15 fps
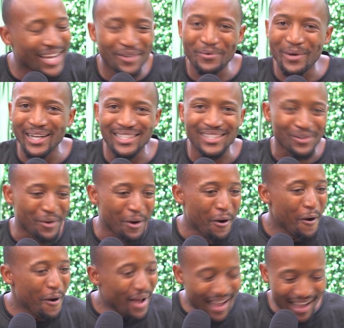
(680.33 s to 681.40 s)
What
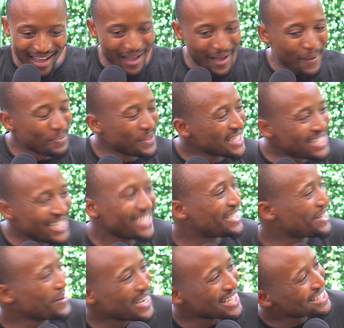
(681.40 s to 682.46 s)
city
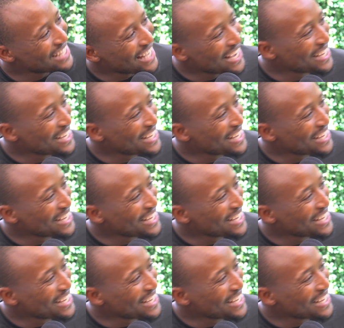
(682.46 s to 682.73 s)
was that?